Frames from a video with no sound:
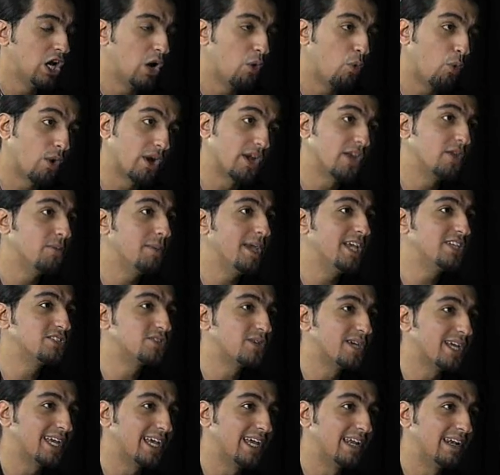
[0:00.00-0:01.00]
"What are you
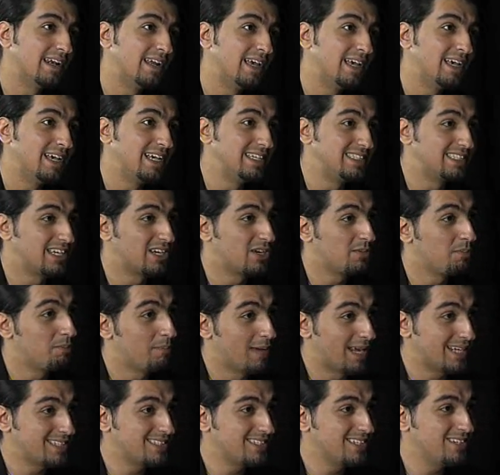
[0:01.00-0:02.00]
majoring in? Is it
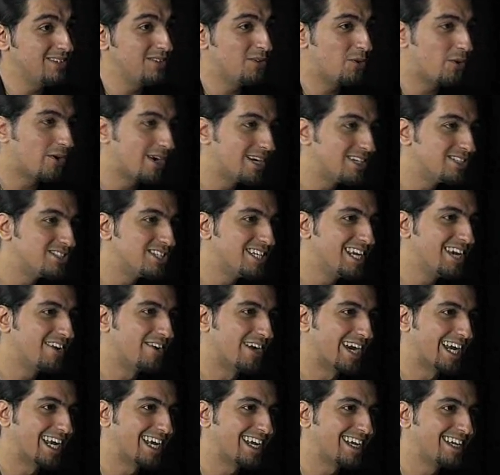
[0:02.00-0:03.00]
medicine or
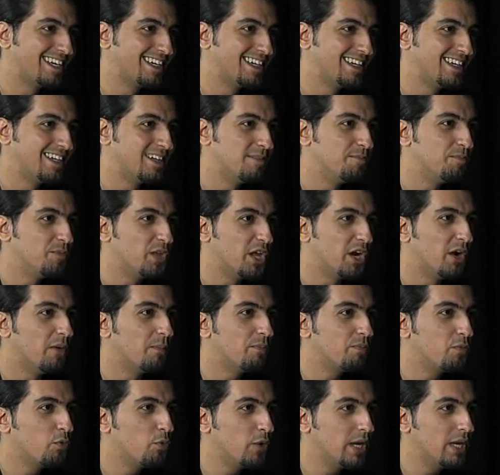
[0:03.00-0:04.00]
engineering?" You know,
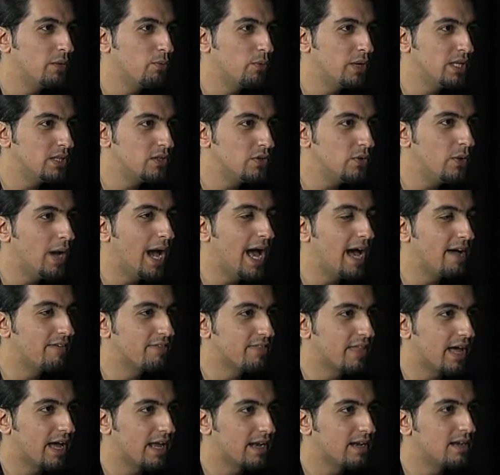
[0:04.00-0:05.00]
we do have
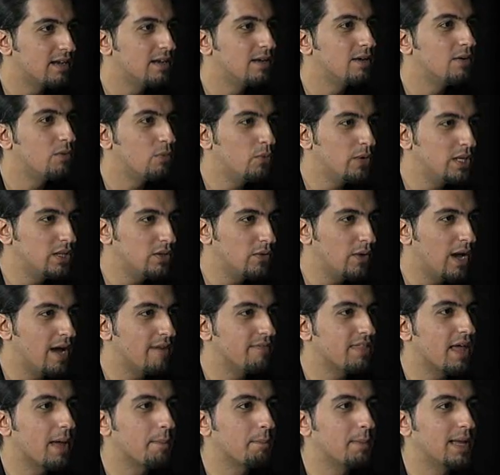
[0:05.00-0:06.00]
that. We do
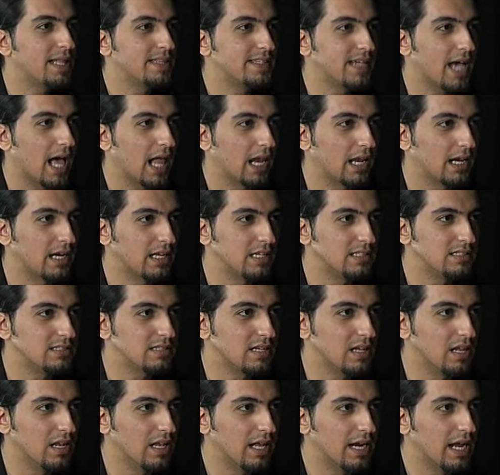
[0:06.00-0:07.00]
have that mentality
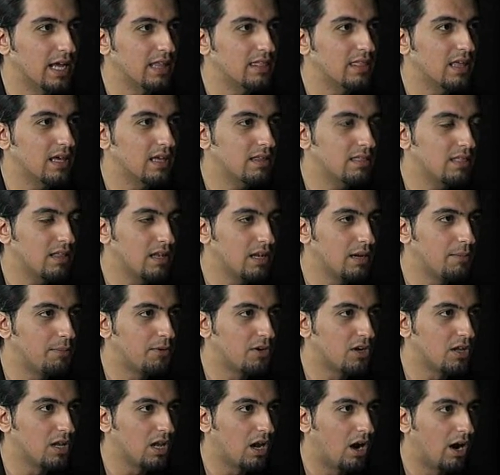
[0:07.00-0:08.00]
still, and I think the
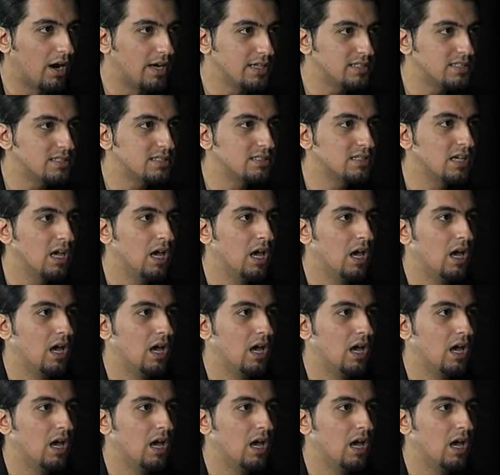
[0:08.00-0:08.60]
liberal arts